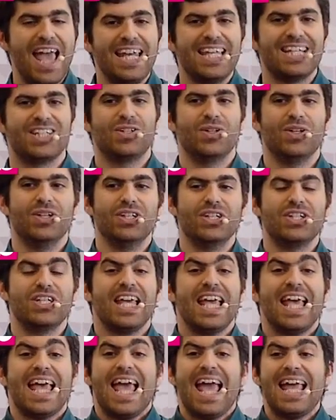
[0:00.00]
electrons,
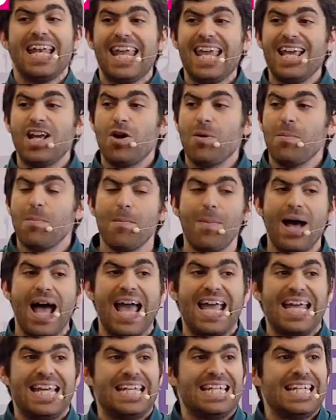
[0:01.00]
and they
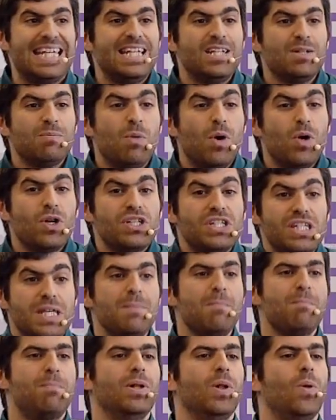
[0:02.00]
combined in the more
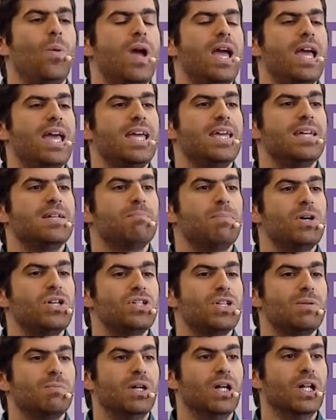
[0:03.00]
simple way
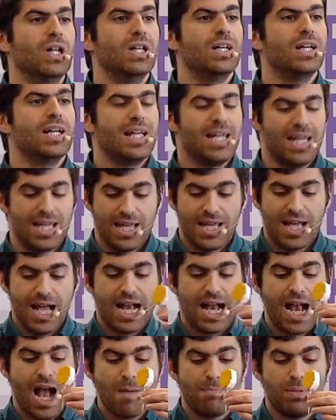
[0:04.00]
possible,
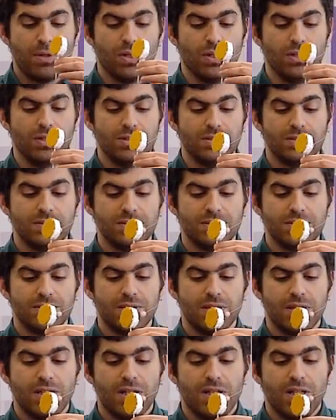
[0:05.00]
a couple.
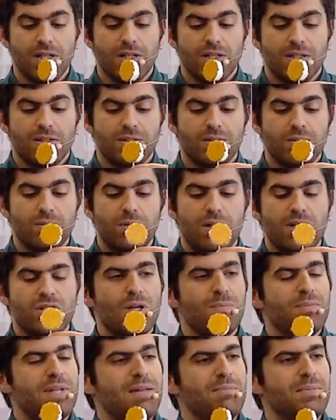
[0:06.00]
Well,
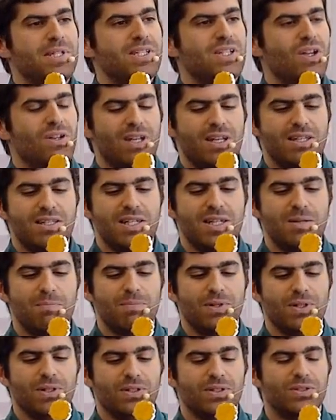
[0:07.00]
sometimes it's not that
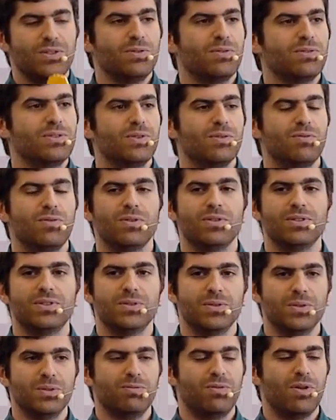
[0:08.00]
simple
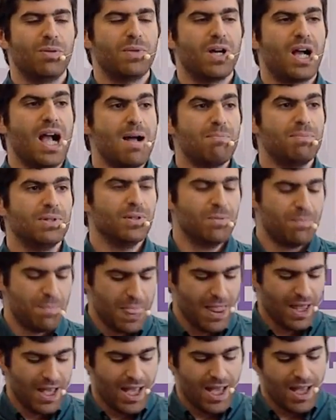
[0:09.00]
to form a couple,
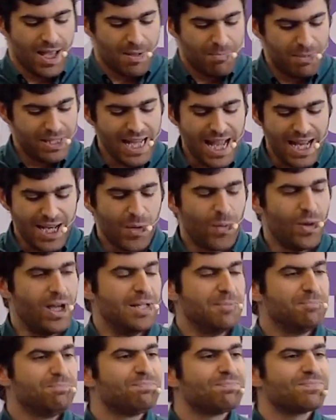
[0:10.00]
but
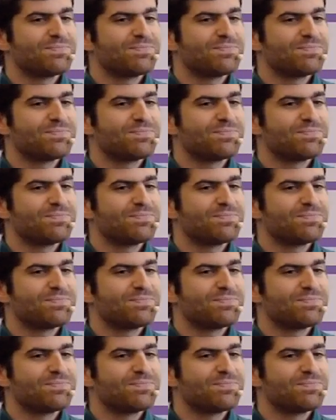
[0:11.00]
anyway.